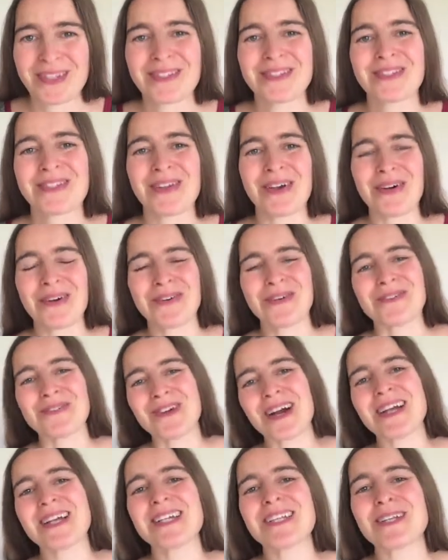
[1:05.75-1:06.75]
So
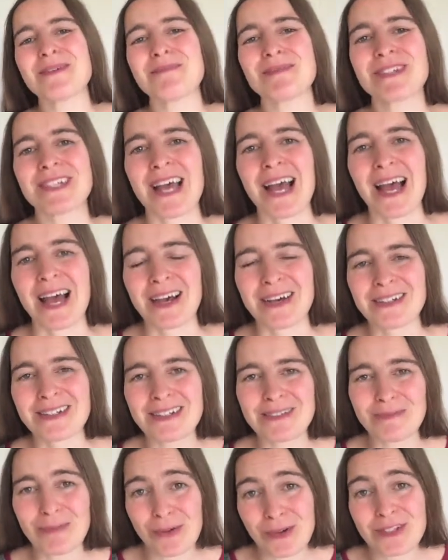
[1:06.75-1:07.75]
write your number
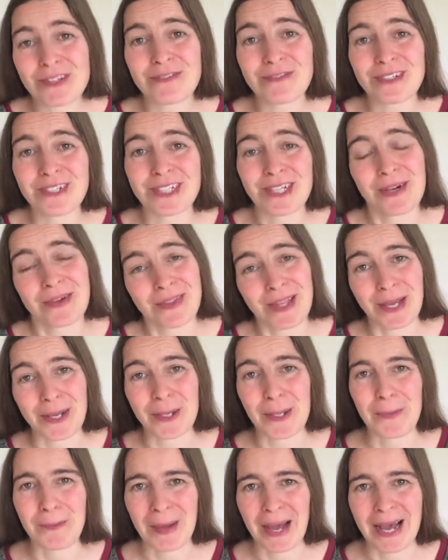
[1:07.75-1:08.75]
down, pause the video and
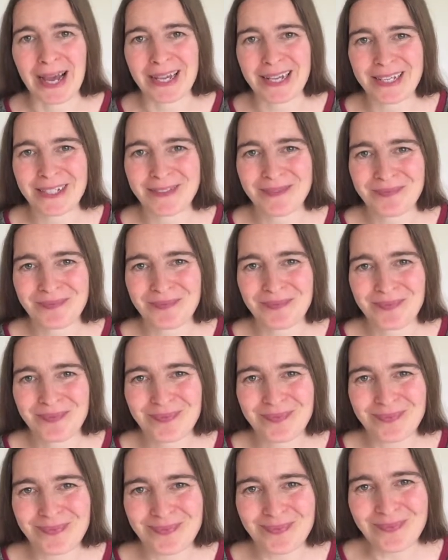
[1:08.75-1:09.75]
then come back.
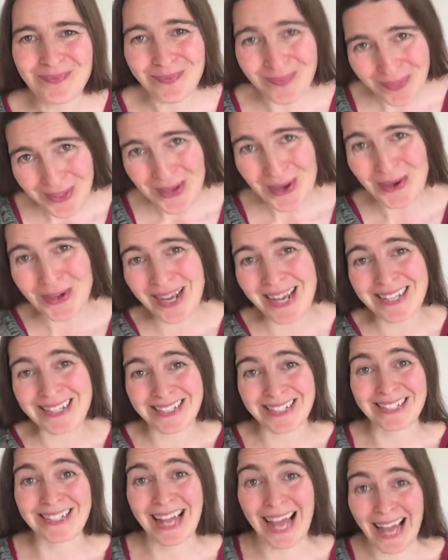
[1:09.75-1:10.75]
Okay,
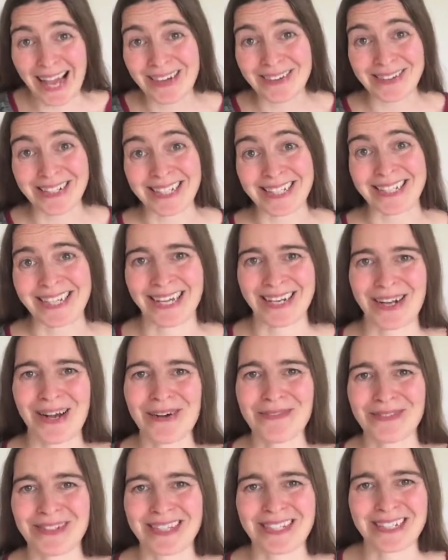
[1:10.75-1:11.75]
so now we can get
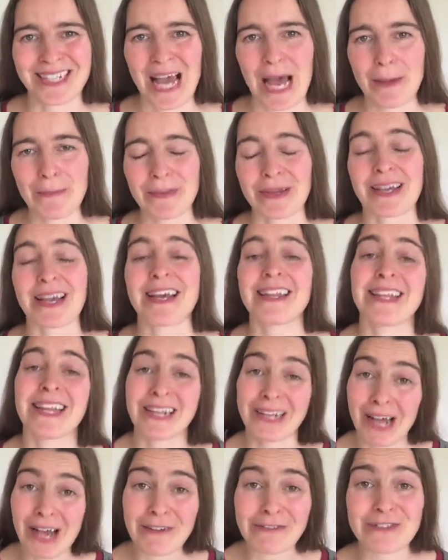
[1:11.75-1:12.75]
on with the tapping and
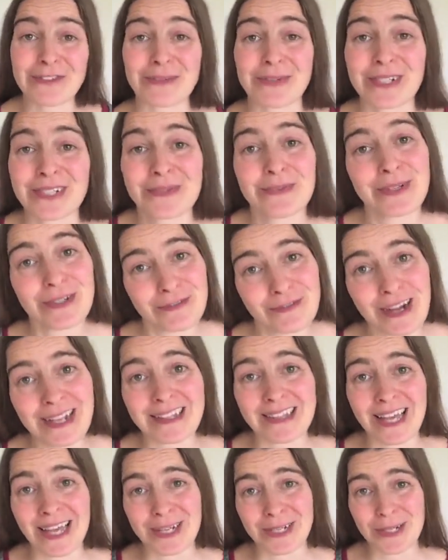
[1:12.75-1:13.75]
then afterwards we'll
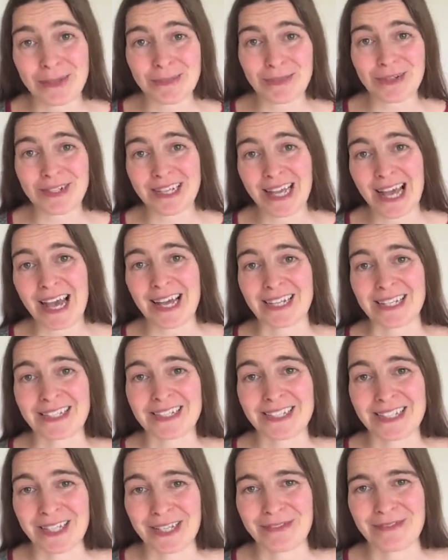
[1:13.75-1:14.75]
rate that number again
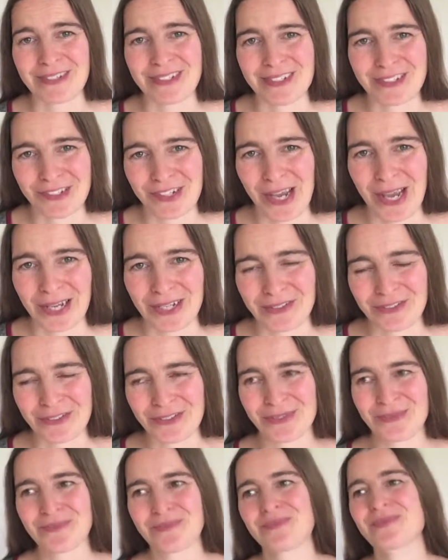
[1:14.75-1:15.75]
and see if it's changed.